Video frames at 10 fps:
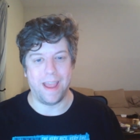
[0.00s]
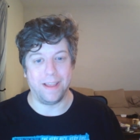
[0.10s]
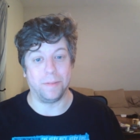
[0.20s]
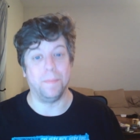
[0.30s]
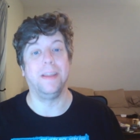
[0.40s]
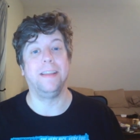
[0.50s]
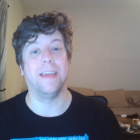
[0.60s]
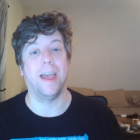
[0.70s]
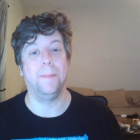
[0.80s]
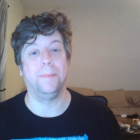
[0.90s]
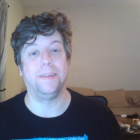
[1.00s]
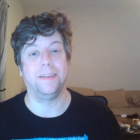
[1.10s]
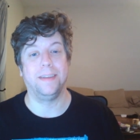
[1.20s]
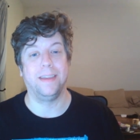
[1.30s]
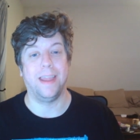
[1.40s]
as many
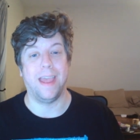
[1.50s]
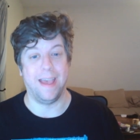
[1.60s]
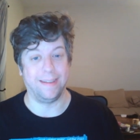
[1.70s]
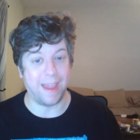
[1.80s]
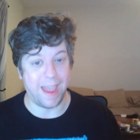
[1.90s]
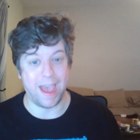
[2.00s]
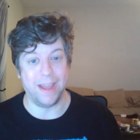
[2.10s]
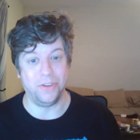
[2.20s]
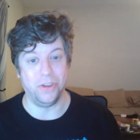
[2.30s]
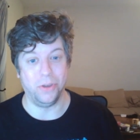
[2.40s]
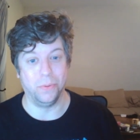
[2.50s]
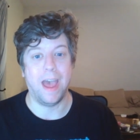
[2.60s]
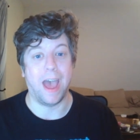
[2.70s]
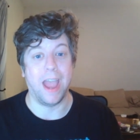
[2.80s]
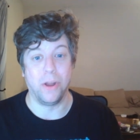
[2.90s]
times as I had to.
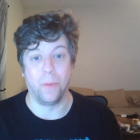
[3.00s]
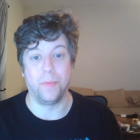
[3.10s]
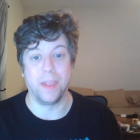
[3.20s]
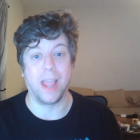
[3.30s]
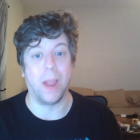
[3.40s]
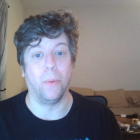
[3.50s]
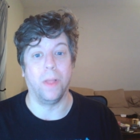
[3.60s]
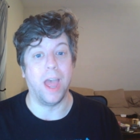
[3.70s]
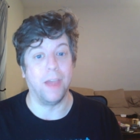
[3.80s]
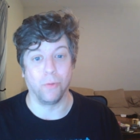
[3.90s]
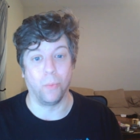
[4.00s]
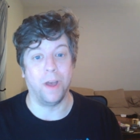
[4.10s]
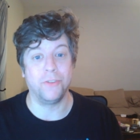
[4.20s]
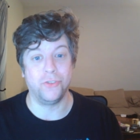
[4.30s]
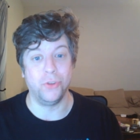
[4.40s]
I don't think I will ever
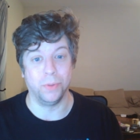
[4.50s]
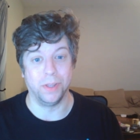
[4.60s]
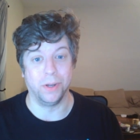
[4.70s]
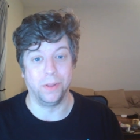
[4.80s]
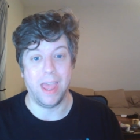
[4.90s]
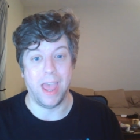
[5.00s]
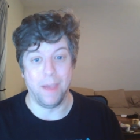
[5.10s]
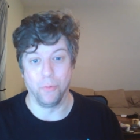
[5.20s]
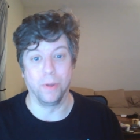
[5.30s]
watch Dolittle ever